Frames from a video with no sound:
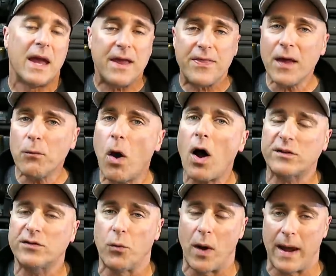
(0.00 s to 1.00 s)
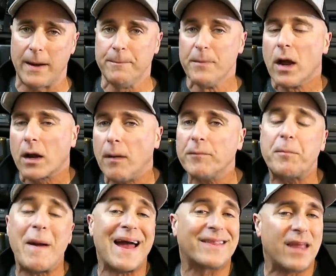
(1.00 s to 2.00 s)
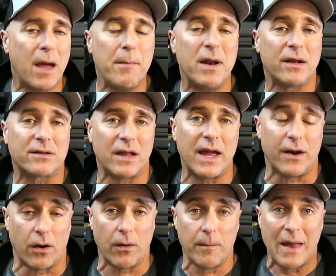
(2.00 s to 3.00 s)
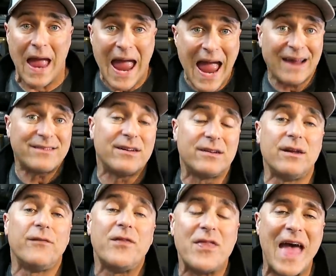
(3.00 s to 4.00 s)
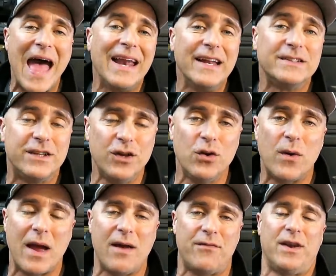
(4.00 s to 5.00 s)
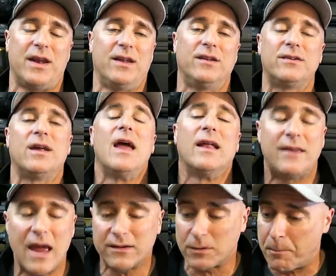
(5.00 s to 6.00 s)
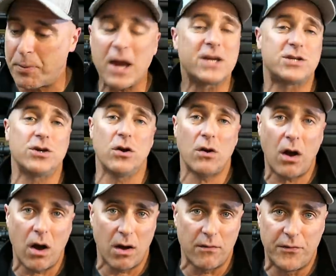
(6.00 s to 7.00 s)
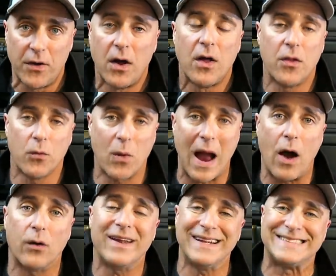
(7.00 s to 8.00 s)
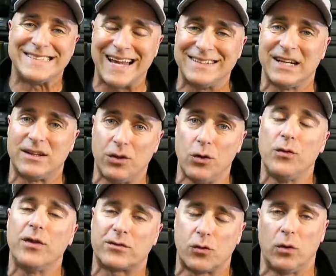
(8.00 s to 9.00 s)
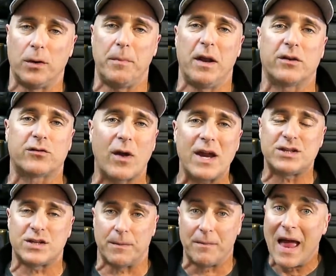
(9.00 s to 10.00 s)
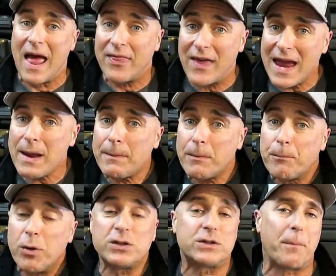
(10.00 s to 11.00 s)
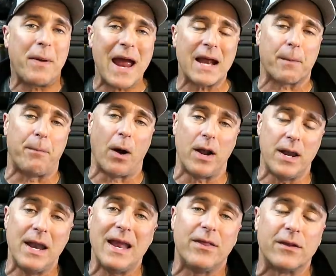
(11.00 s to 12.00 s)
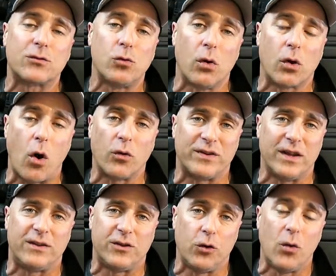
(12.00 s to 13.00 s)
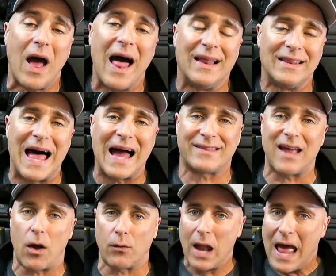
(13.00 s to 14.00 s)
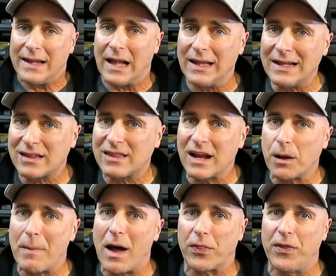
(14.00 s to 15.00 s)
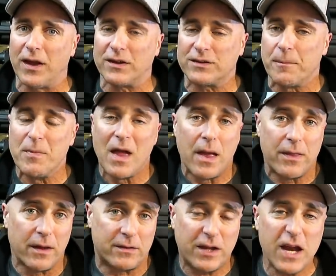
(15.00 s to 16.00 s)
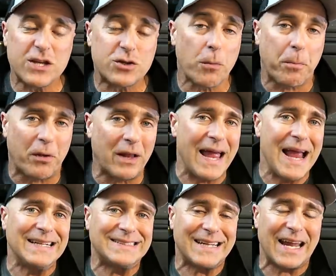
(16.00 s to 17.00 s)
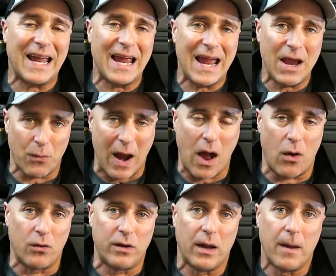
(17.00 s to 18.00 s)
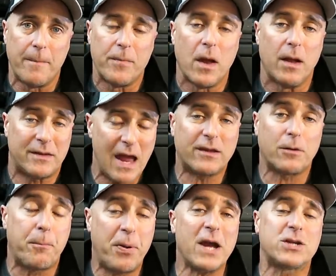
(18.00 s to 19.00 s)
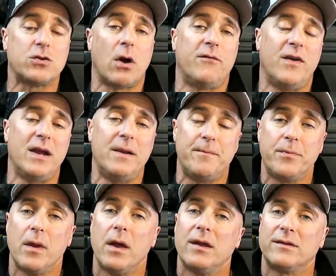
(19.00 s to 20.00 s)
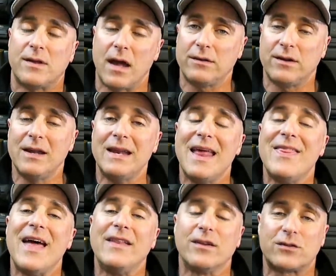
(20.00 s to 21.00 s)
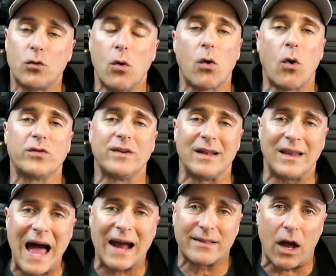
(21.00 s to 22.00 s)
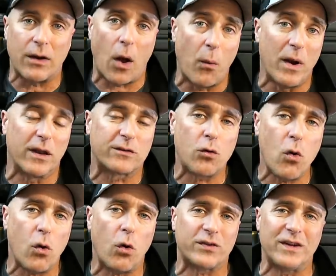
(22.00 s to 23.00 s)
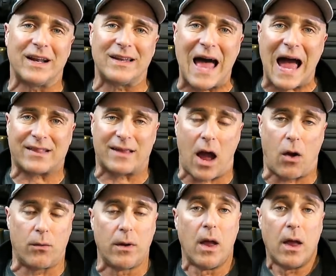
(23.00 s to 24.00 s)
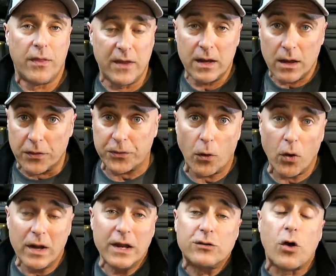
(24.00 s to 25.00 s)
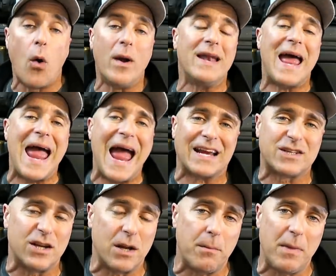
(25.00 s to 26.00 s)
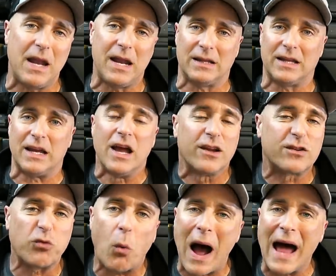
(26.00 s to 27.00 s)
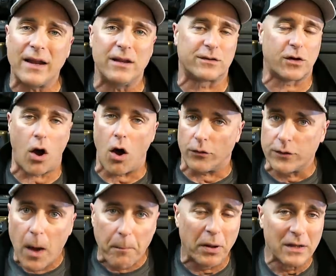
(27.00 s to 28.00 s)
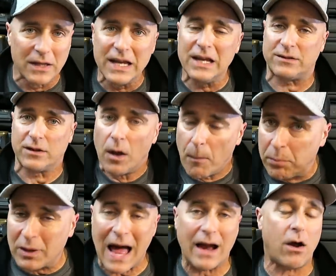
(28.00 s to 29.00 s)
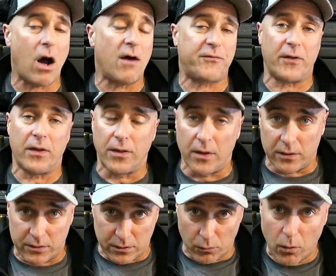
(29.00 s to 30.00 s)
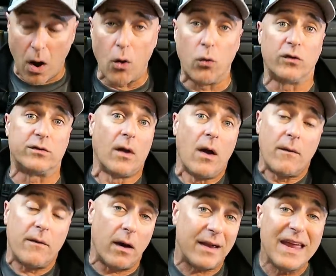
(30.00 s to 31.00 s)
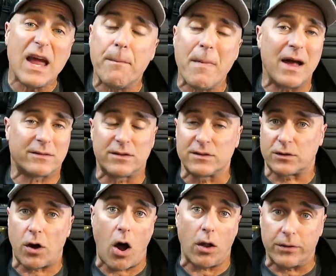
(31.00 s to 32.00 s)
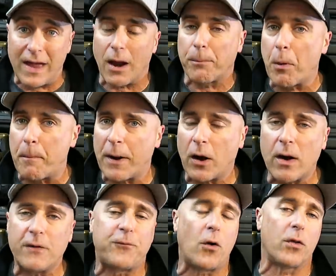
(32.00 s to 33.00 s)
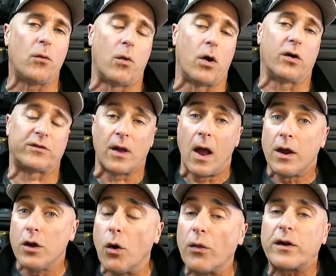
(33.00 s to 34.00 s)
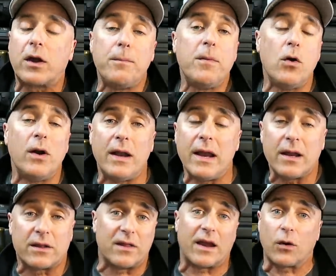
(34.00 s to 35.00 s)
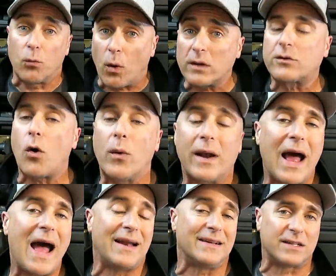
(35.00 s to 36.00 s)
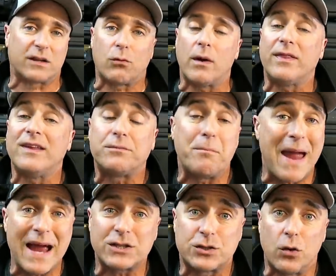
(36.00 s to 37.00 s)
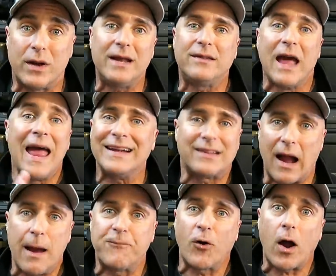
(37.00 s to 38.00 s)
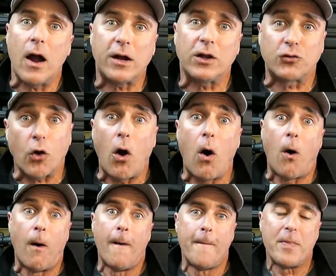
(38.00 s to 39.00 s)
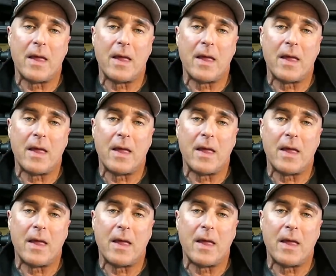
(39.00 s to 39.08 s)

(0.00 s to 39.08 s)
He then walks away, comes back 10 minutes later, acts as if that is new evidence, takes a picture of the round and sends it to the school administration. They push the panic button and the school goes into lockdown. Now let's think about this. The teacher plants a round, takes a picture of it, sends it, and then the school goes into lockdown. Now when the school goes into lockdown, the authorities go into action immediately. SWAT is called, police block off the roads, EMS is called. They are preparing for the worst. You know, the community is thinking, what's going on? Is this one of these mass shootings? It's time for gun control.